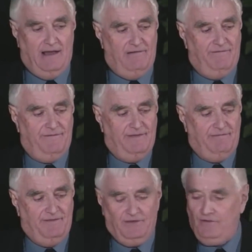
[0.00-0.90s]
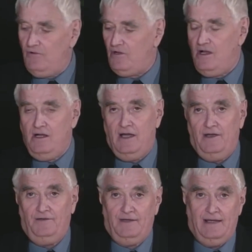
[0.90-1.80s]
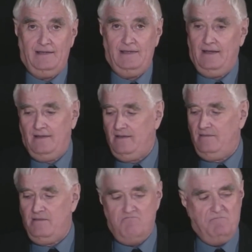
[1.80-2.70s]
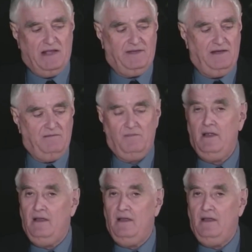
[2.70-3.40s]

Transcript: of physical cause, and nothing